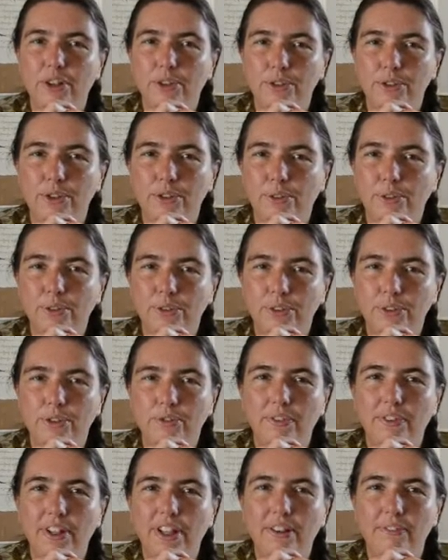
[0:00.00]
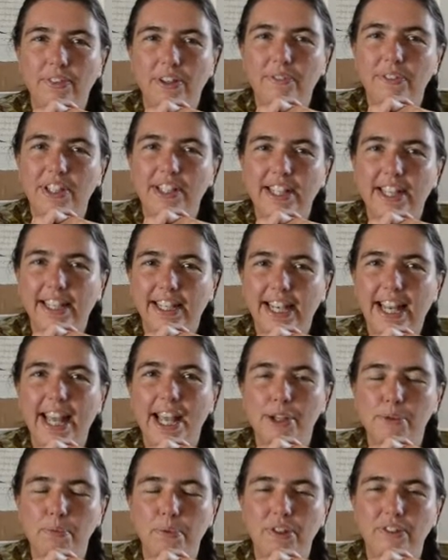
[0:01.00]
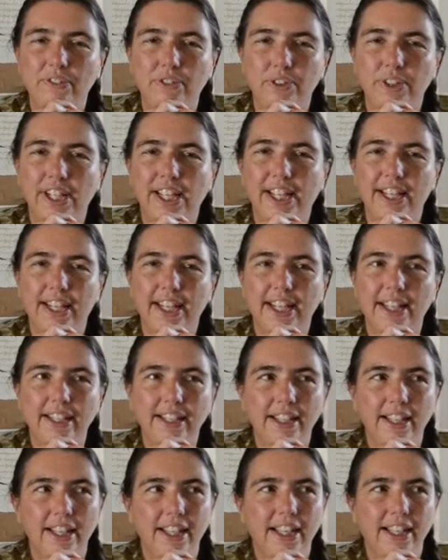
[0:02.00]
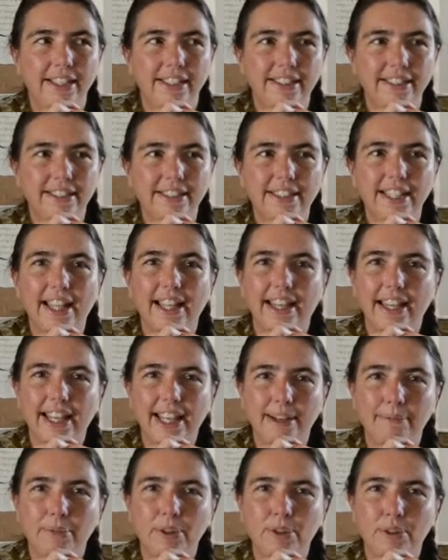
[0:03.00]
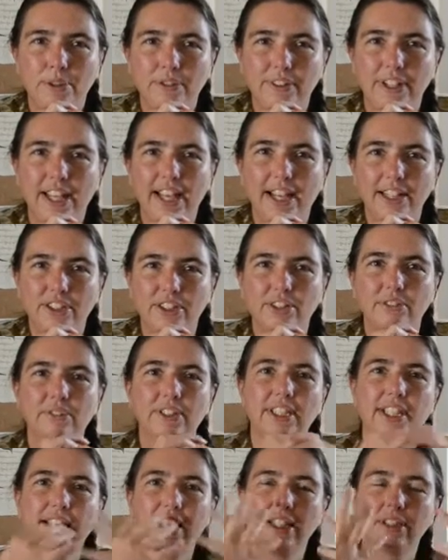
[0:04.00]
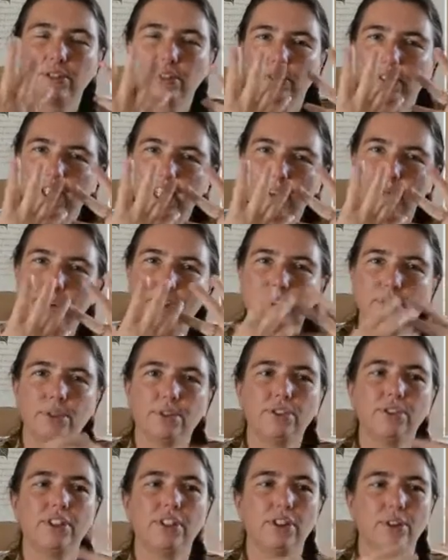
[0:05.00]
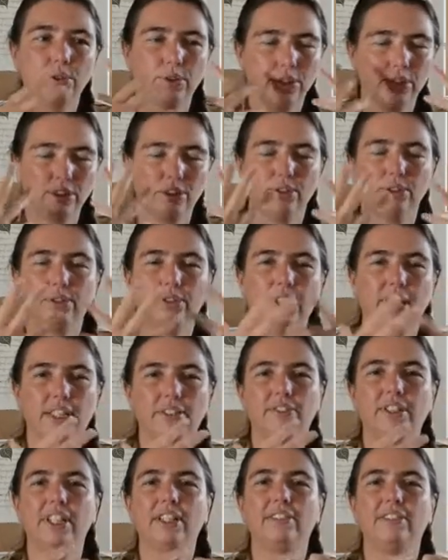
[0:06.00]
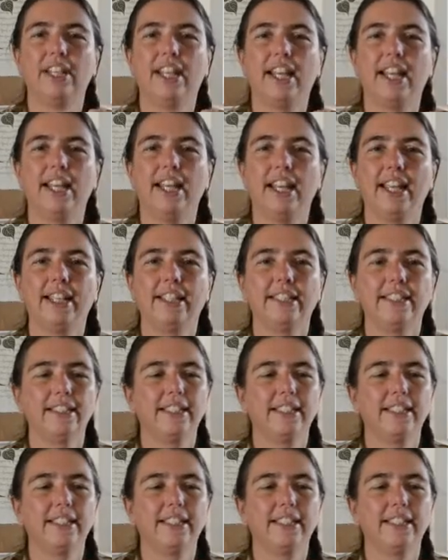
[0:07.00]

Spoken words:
So when we take an aspirin for a headache, this is like a chemical reaction. We take sort of chemicals in order to get rid of the headache.